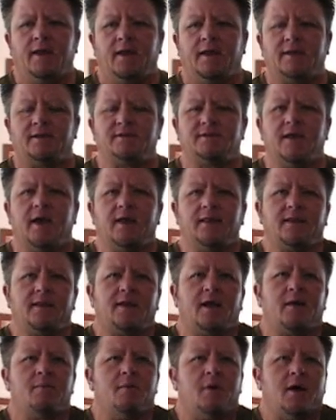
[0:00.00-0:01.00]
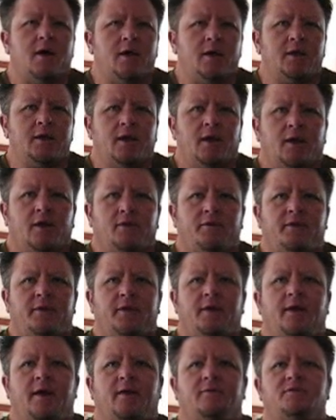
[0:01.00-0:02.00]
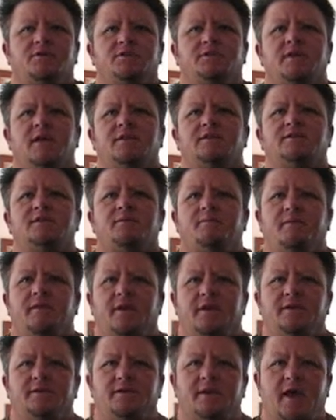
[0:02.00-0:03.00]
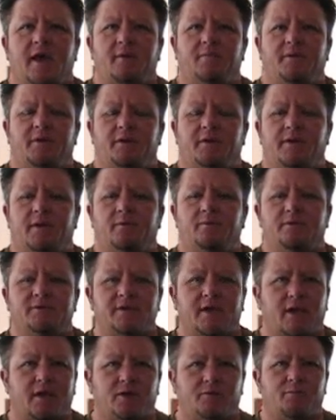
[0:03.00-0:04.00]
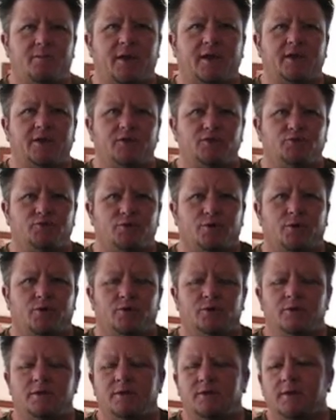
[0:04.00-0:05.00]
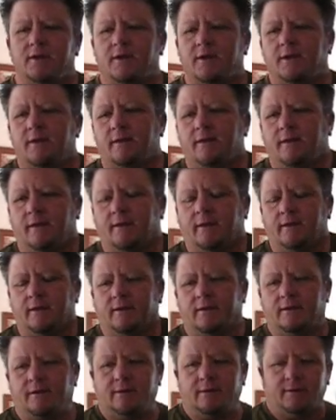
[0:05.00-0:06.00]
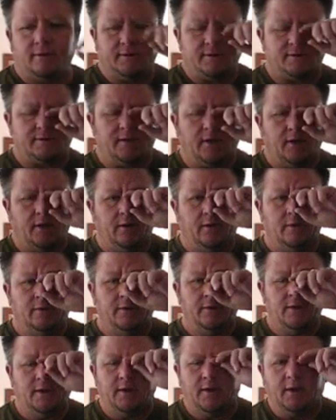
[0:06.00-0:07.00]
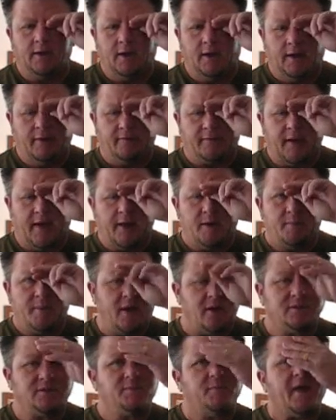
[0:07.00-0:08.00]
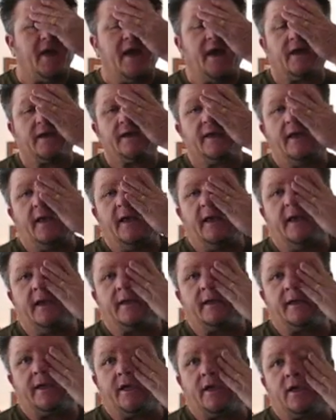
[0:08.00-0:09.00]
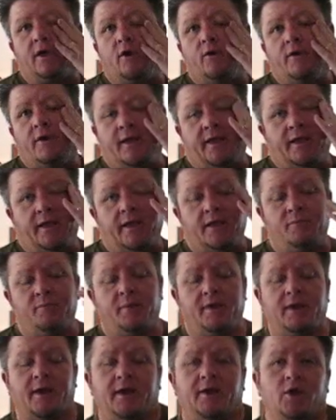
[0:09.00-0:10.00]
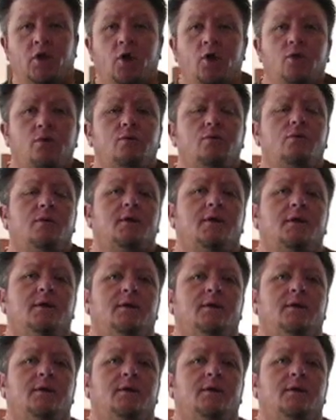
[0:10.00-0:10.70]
it's not that I'm unhealthy, I've just had some things happen that was out of my control. And so I've got to bounce back and get going again. But I know